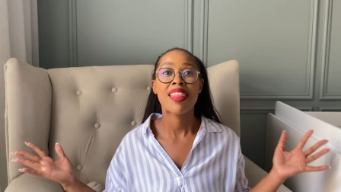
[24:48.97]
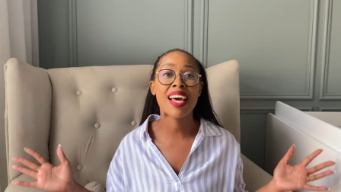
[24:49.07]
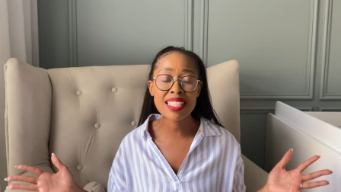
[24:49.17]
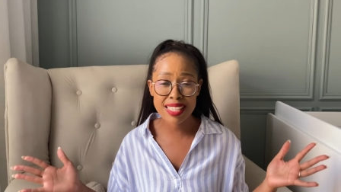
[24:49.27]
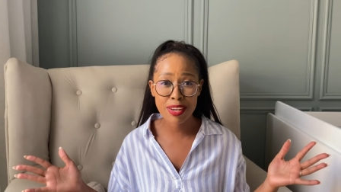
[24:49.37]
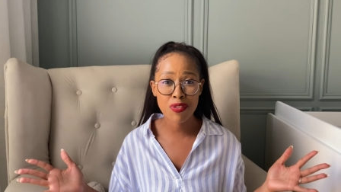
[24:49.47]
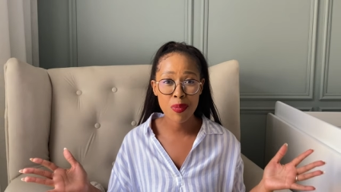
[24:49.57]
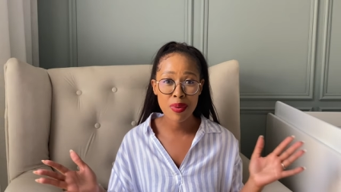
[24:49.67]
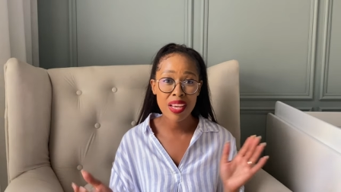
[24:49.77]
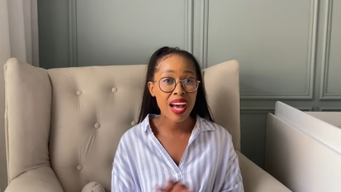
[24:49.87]
That is it from
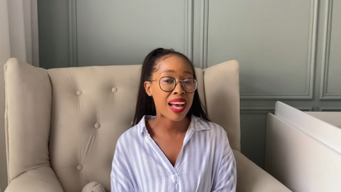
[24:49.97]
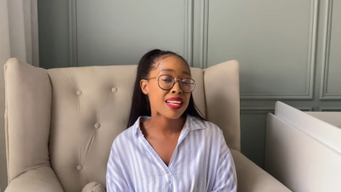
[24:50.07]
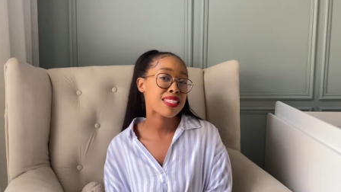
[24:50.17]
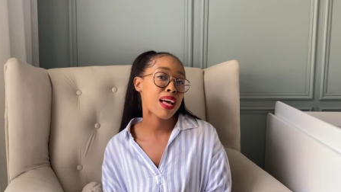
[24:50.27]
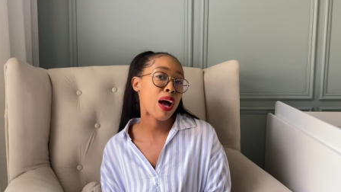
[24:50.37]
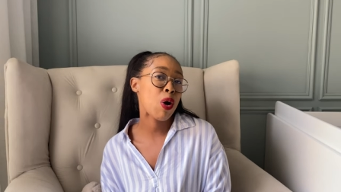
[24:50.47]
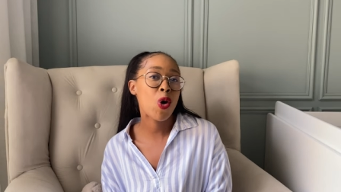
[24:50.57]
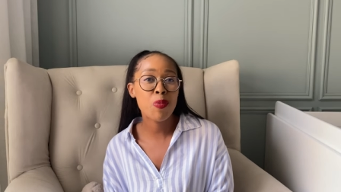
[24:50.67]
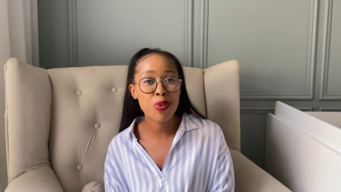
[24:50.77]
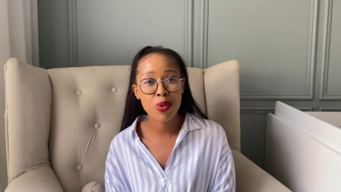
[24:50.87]
me, guys. I
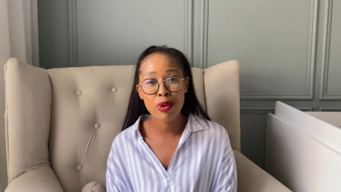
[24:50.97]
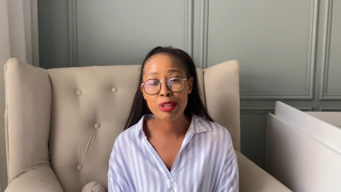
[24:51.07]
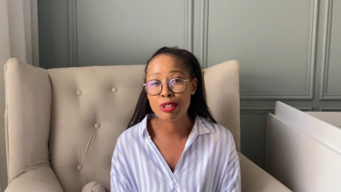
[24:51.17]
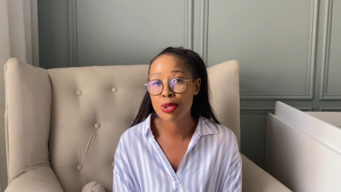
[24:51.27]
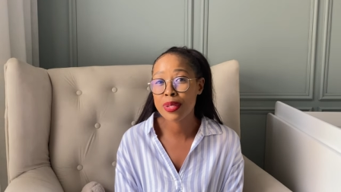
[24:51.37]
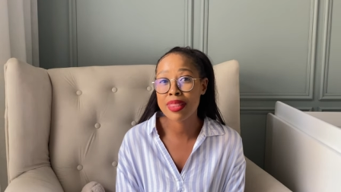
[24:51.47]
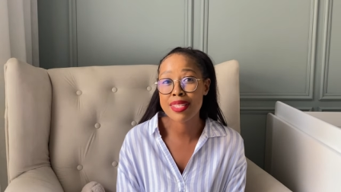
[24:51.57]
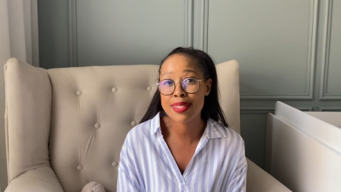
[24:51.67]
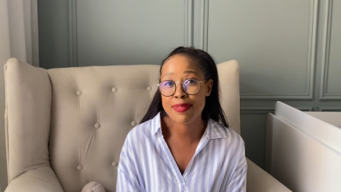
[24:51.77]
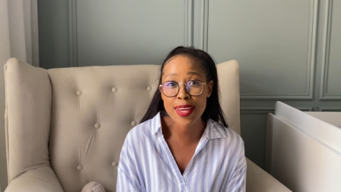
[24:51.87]
hope you enjoyed
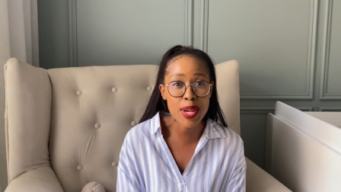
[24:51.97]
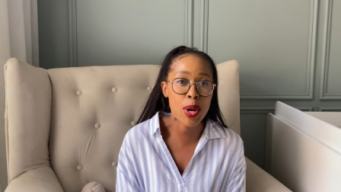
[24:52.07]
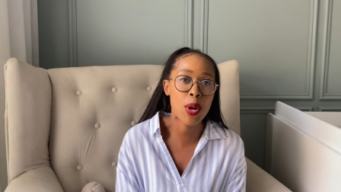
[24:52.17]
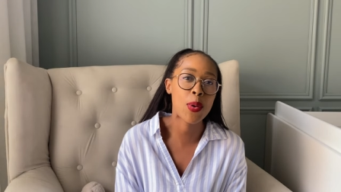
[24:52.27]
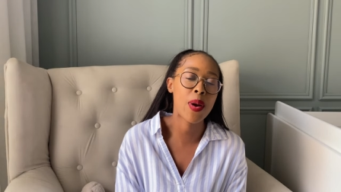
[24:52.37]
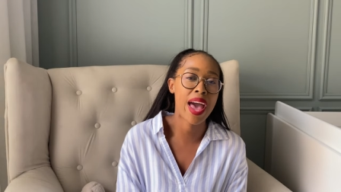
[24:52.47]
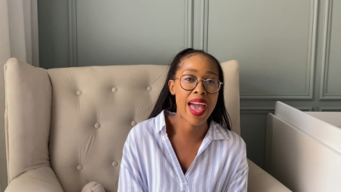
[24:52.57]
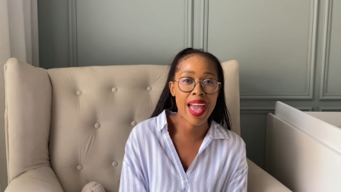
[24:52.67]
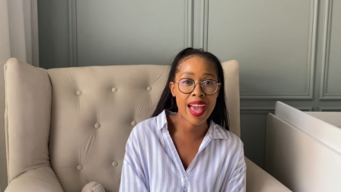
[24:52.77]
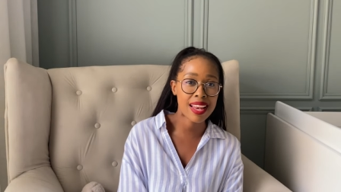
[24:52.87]
this video,
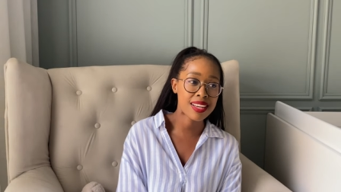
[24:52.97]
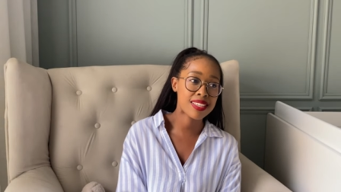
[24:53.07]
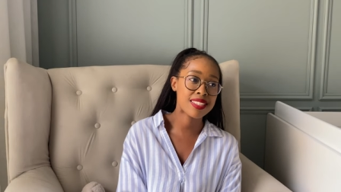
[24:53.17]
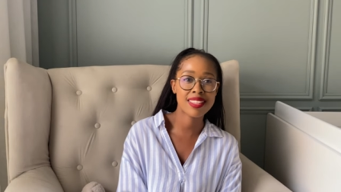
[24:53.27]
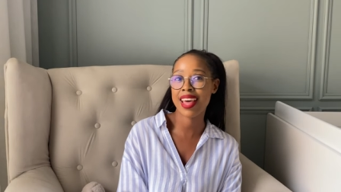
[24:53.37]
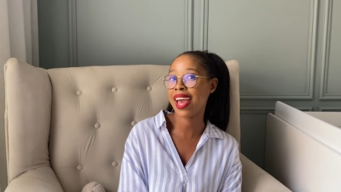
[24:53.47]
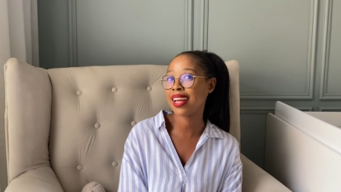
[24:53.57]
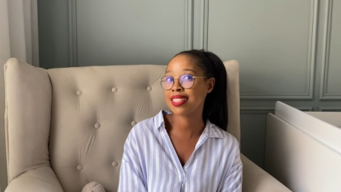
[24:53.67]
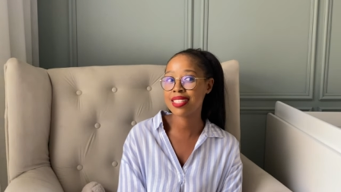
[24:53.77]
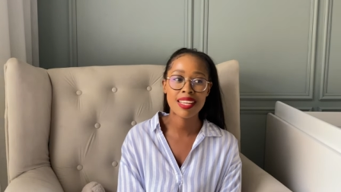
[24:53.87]
and
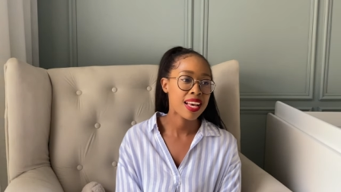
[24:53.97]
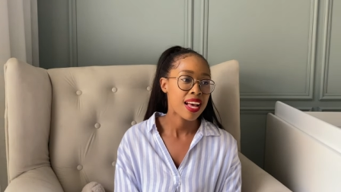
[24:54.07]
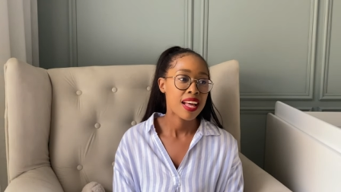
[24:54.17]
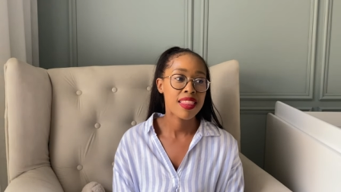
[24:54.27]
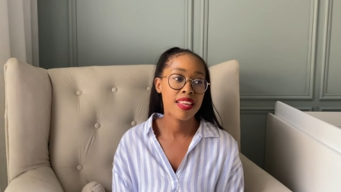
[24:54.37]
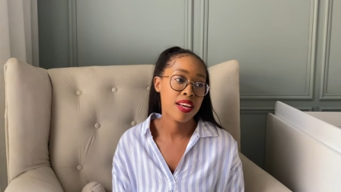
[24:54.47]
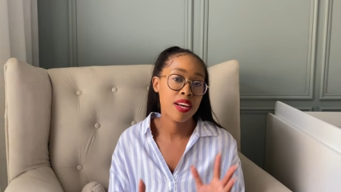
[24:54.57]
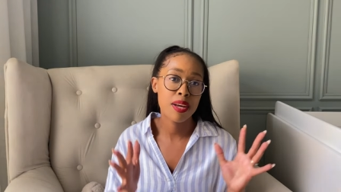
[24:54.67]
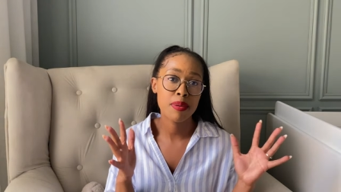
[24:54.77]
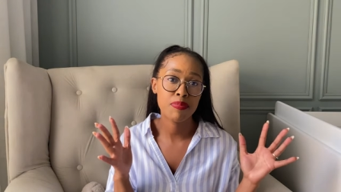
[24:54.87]
that
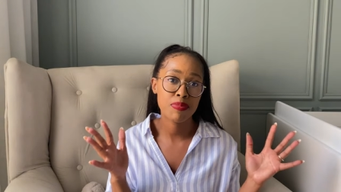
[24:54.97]
the